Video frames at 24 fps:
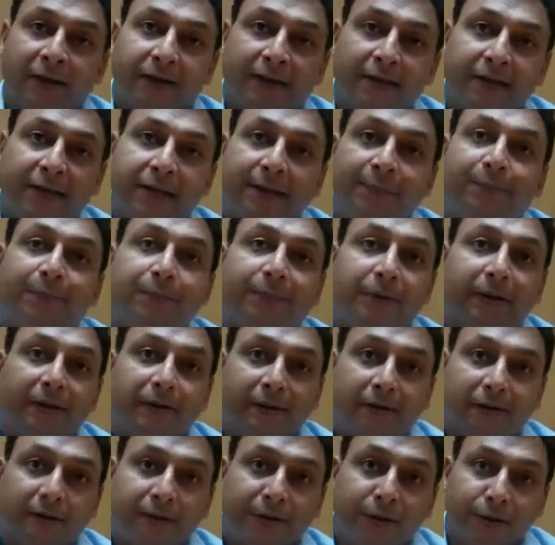keep
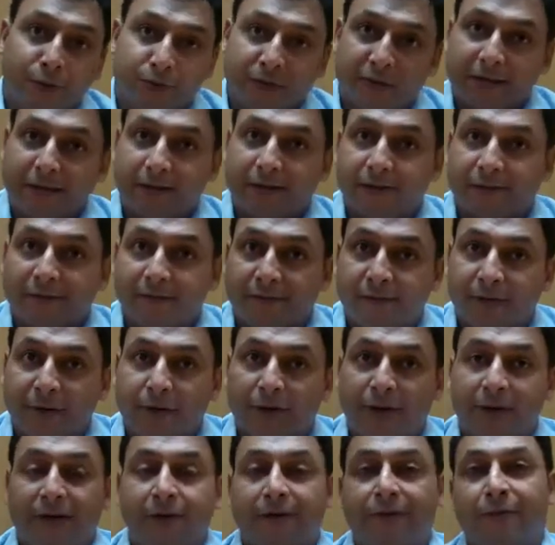using when
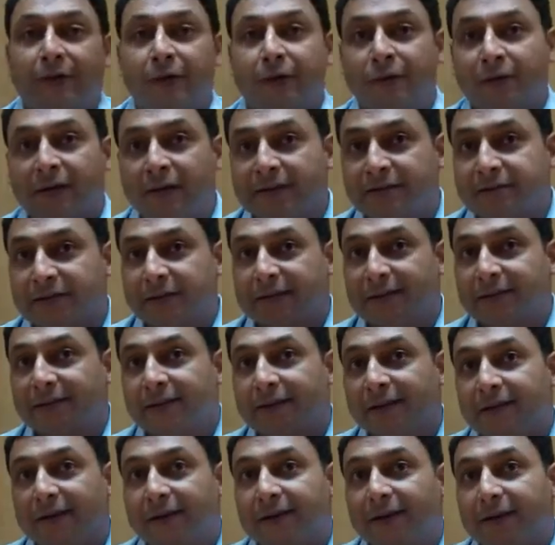you're releasing
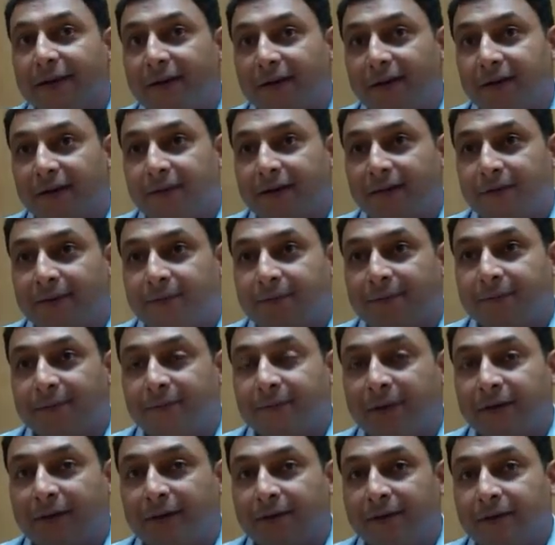
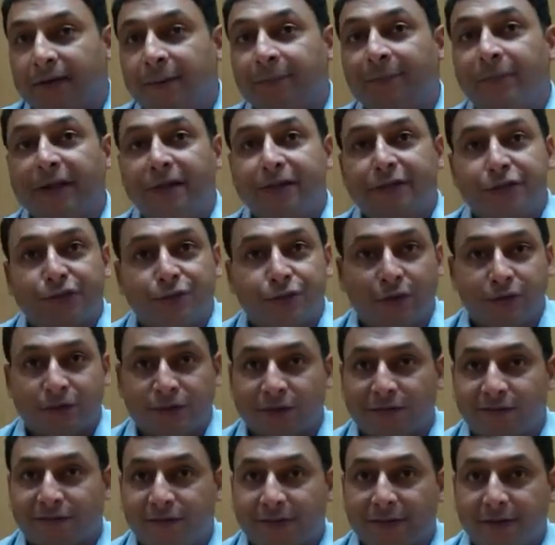updates to your
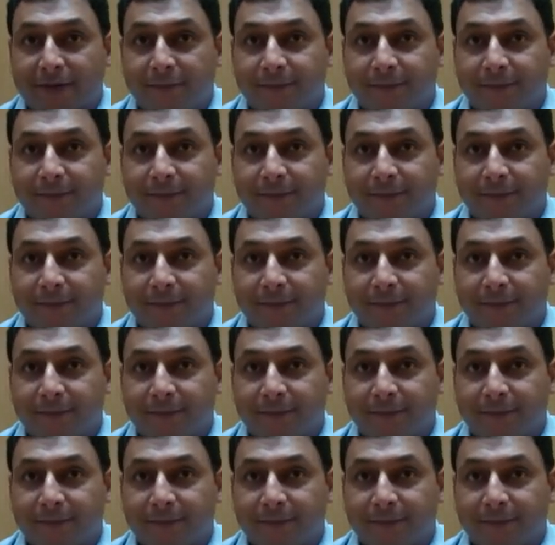software.